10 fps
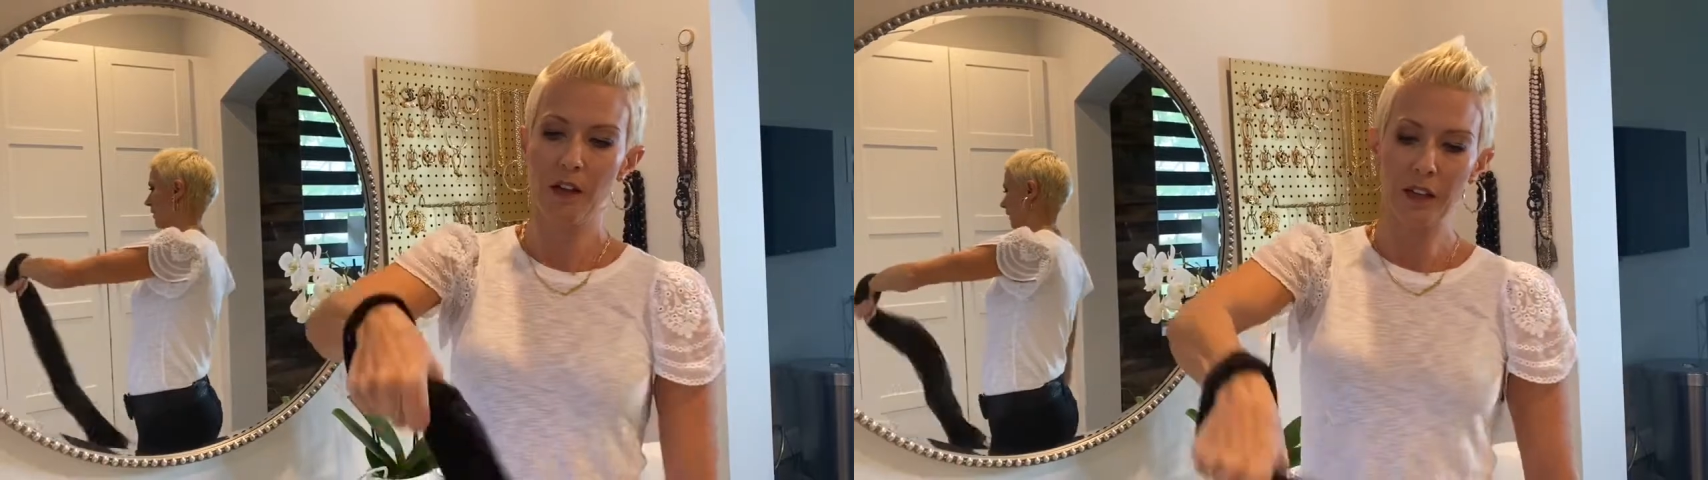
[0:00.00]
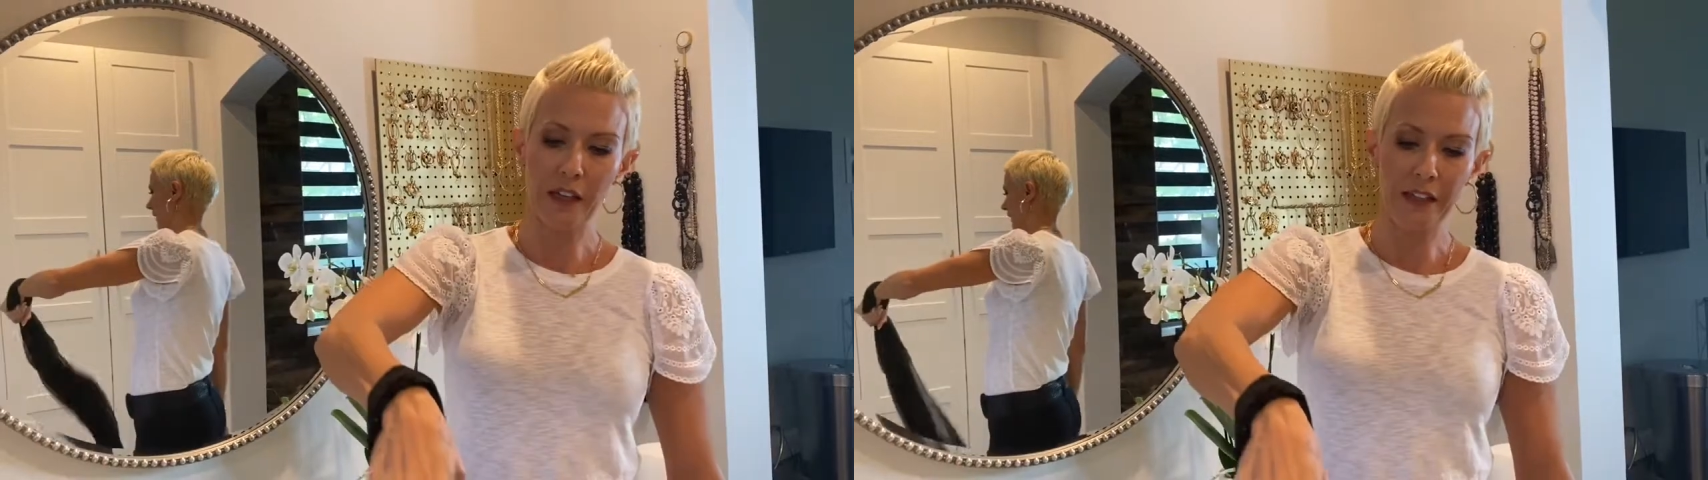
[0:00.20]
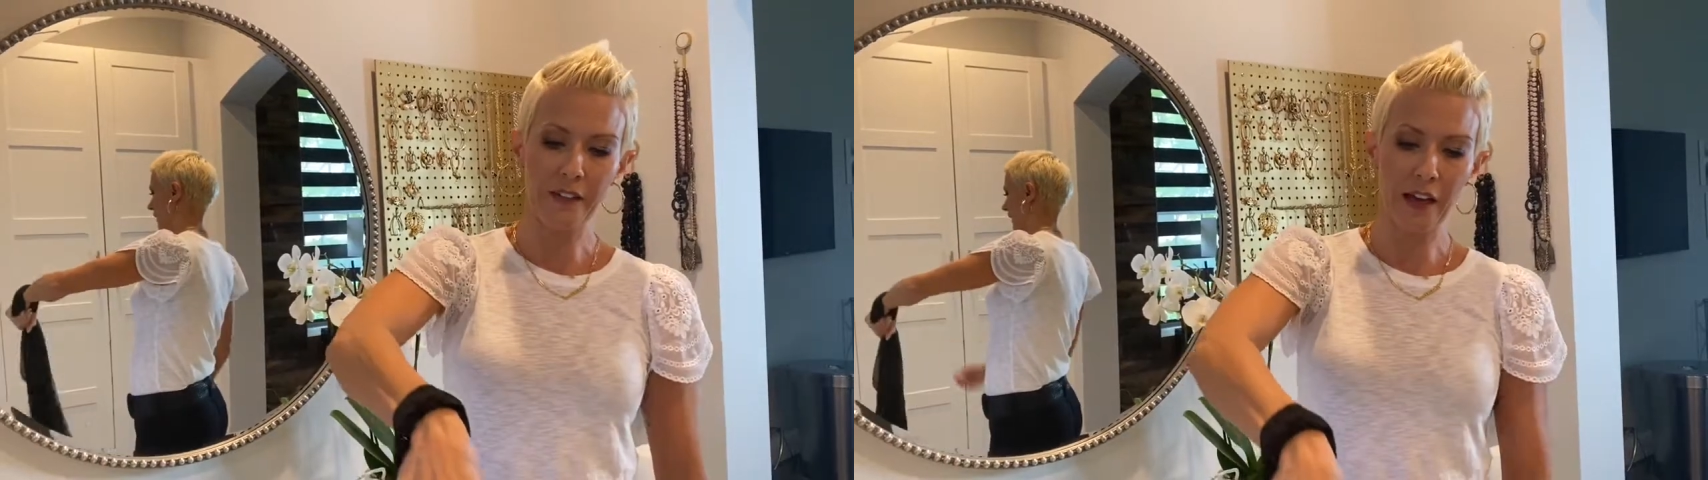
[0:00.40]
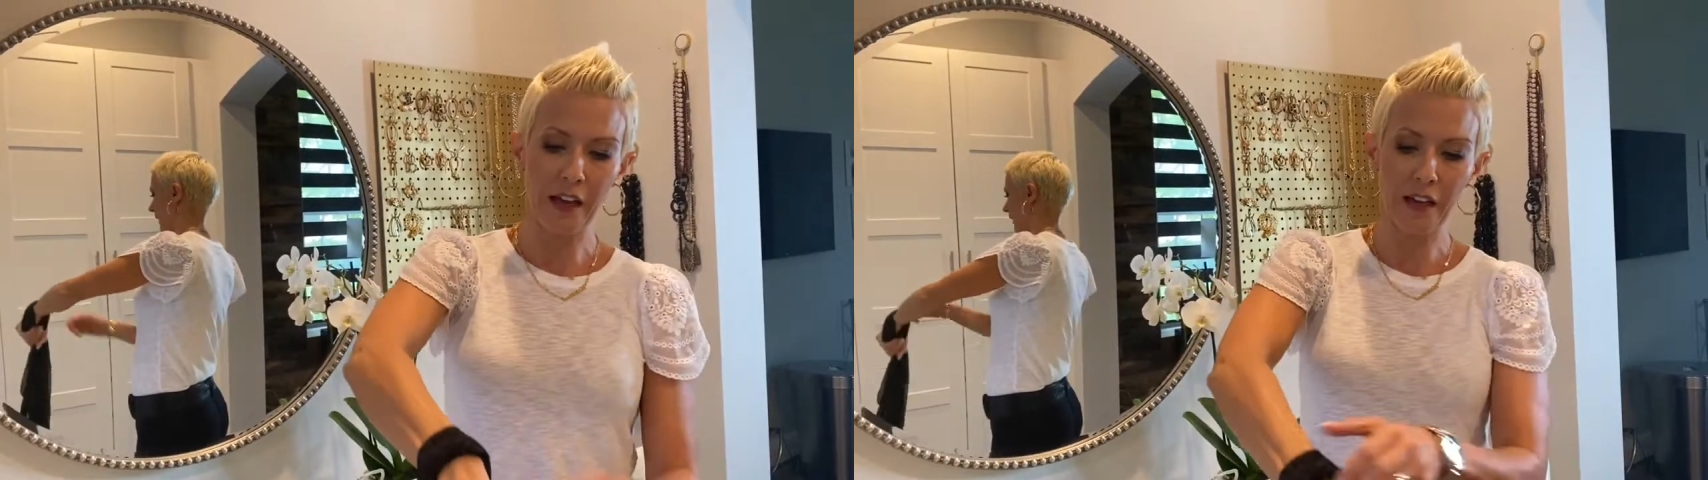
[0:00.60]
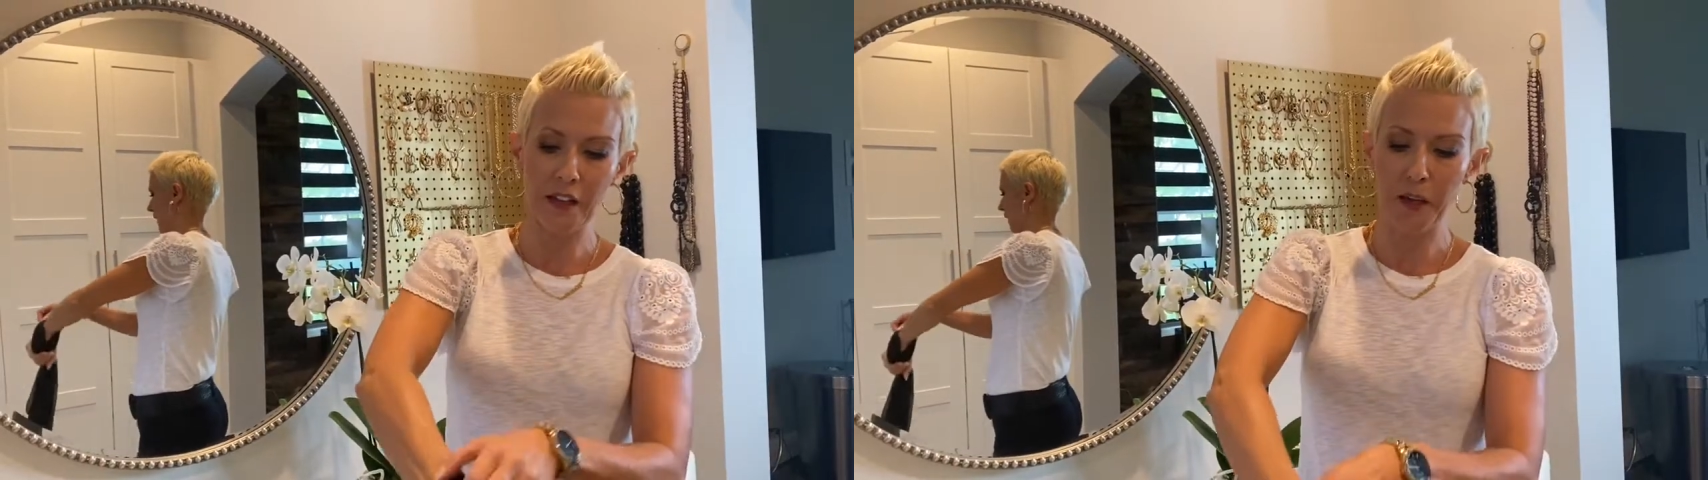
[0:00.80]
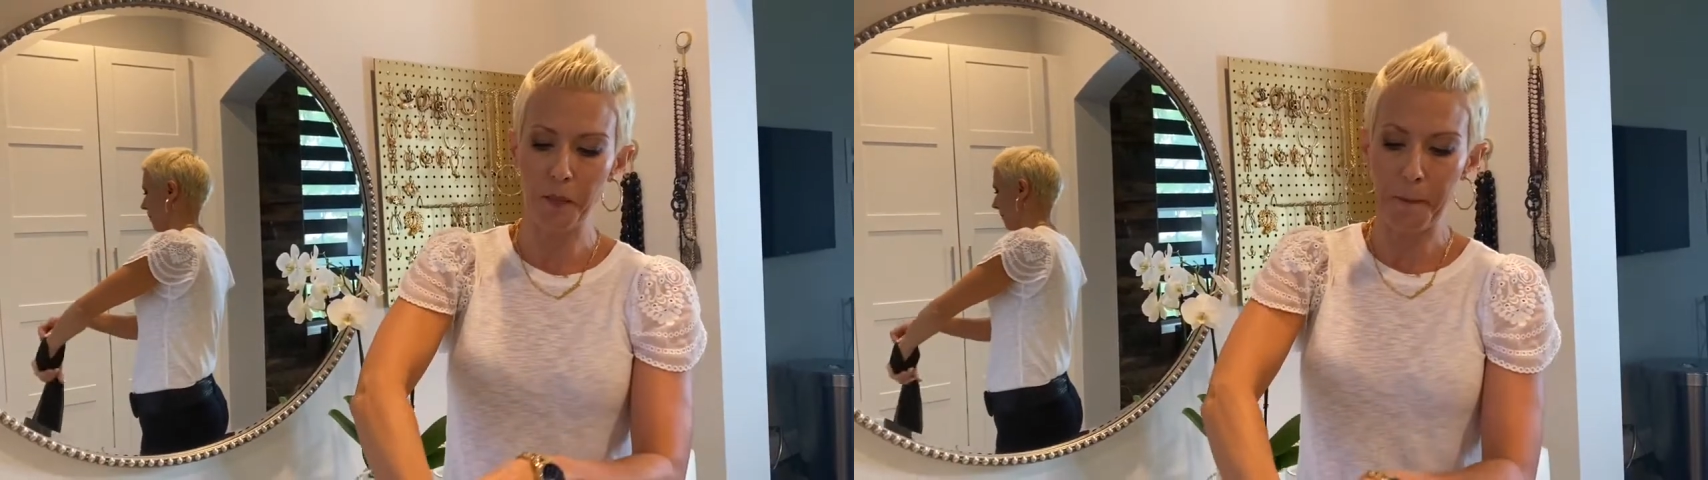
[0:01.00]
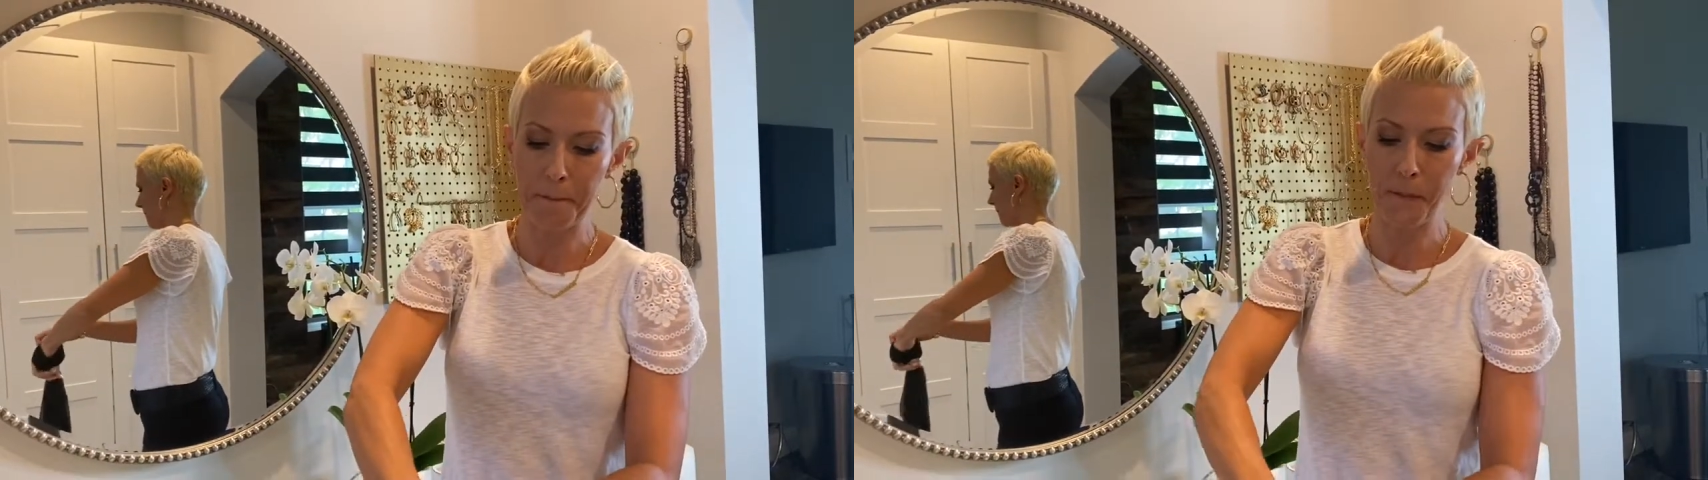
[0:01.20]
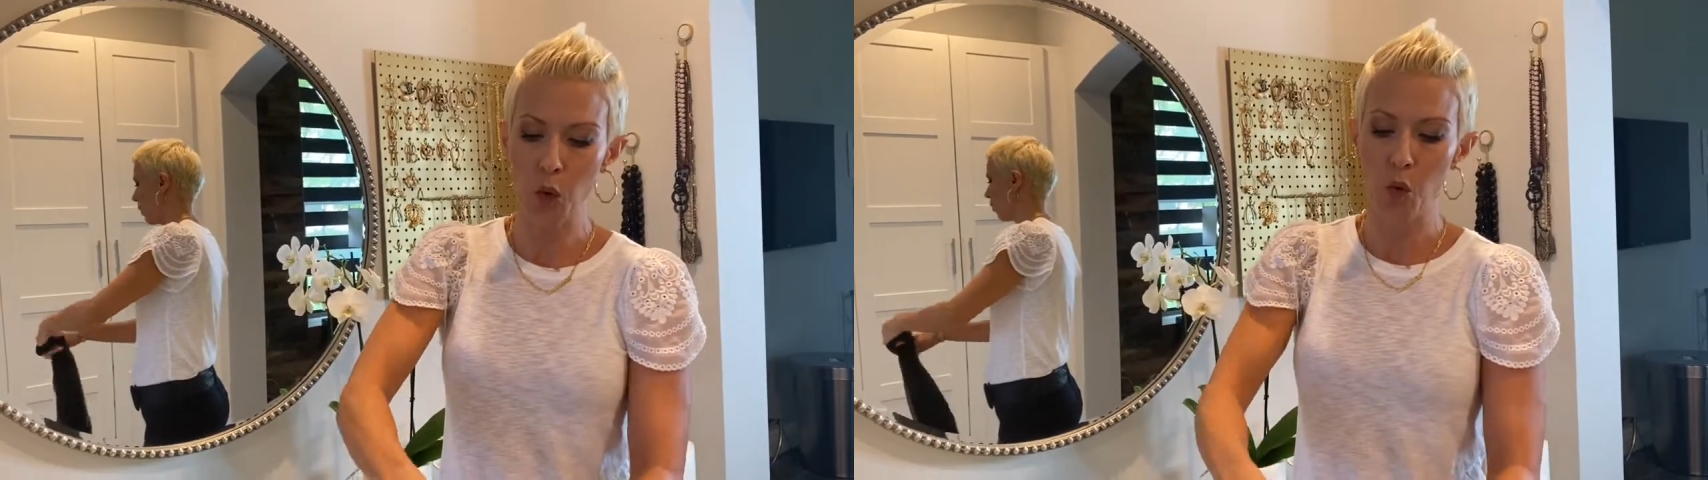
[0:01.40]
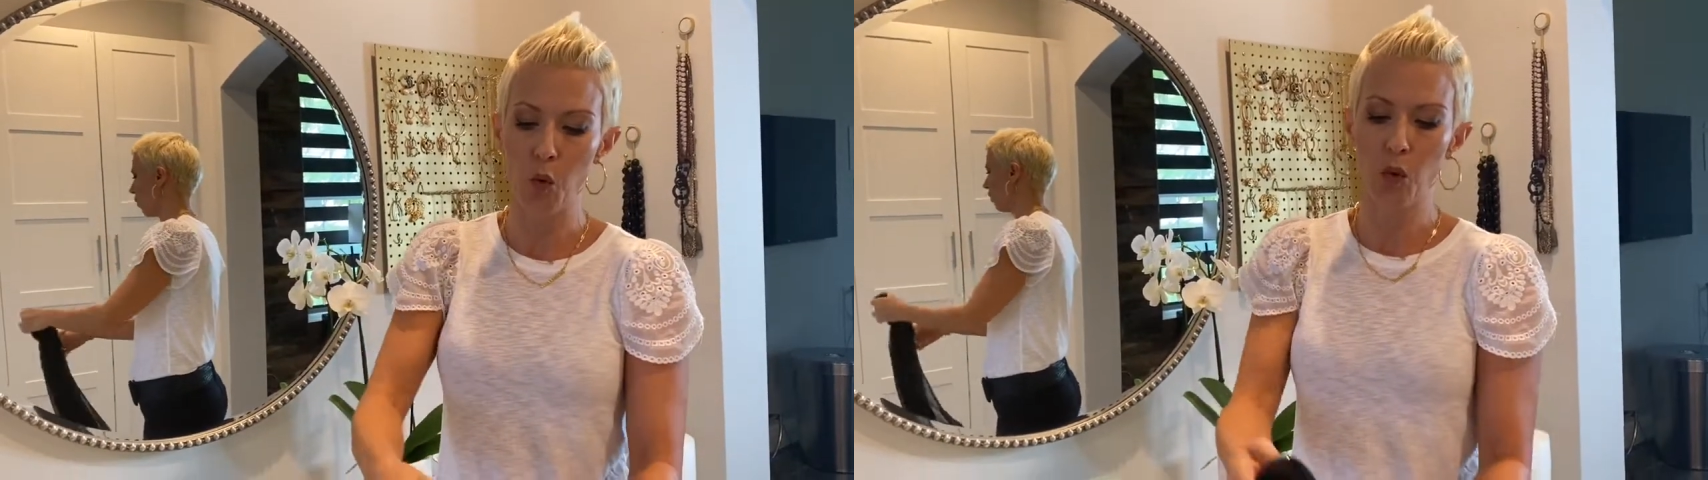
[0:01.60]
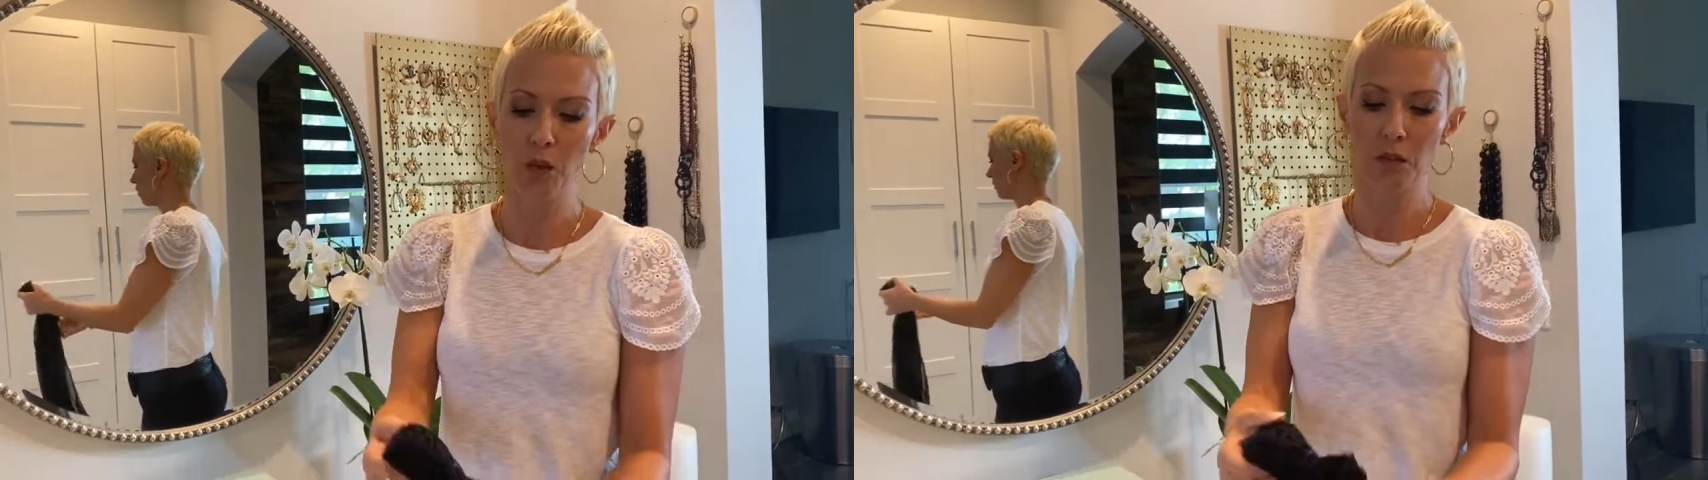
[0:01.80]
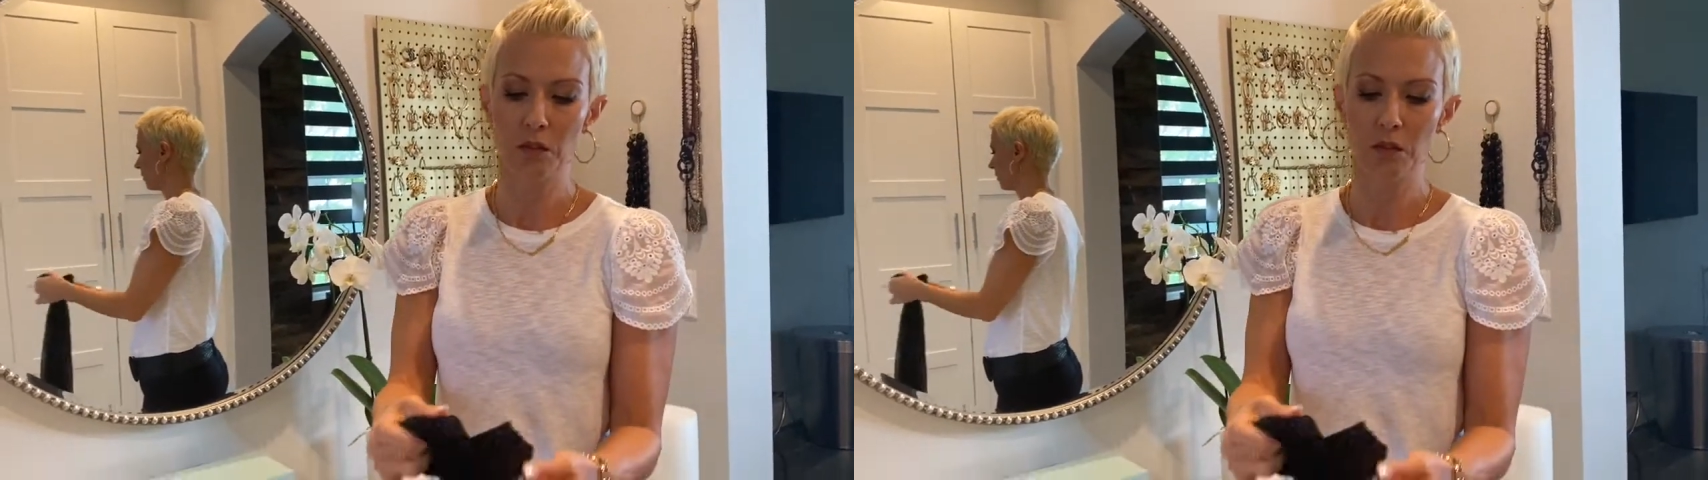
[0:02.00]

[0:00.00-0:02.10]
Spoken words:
like that and pull.